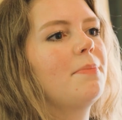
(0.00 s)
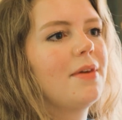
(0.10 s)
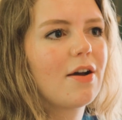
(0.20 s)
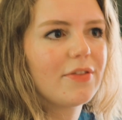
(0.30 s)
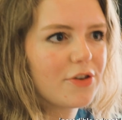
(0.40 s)

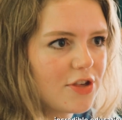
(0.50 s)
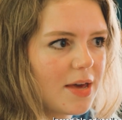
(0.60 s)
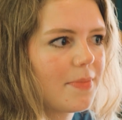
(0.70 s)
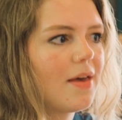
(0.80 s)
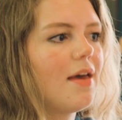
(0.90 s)
being on the
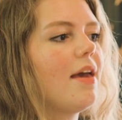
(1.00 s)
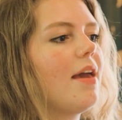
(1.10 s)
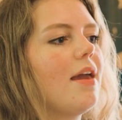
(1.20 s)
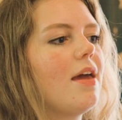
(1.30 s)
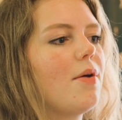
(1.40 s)
ship
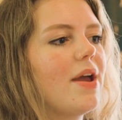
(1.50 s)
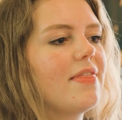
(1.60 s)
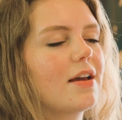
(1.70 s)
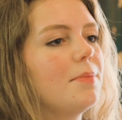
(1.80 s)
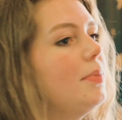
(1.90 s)
in a way
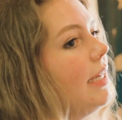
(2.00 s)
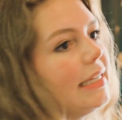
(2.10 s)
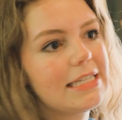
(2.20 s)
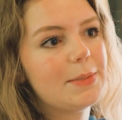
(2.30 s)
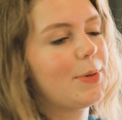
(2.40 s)
that
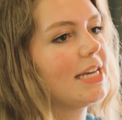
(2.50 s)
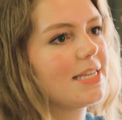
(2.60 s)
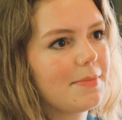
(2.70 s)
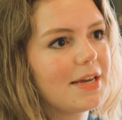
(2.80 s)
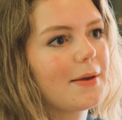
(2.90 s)
completely
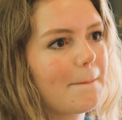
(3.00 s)
surprised me.